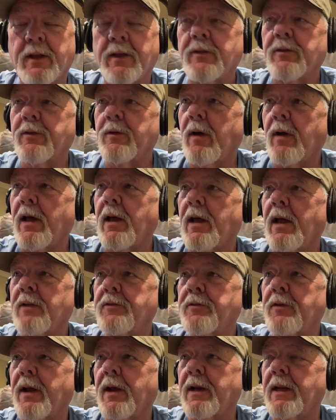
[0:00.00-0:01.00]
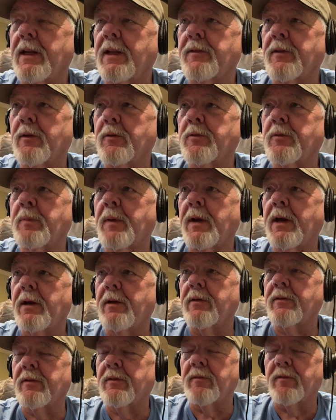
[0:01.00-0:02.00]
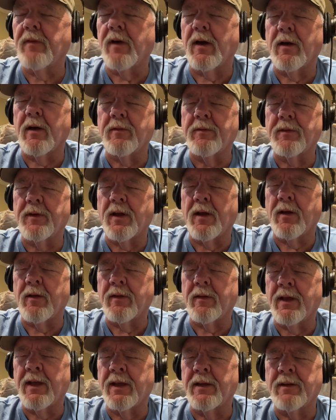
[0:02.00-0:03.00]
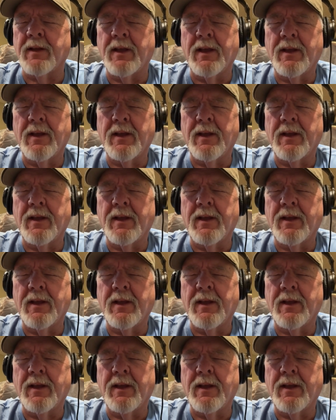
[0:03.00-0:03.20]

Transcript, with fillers: So I try to get those parents involved and all that.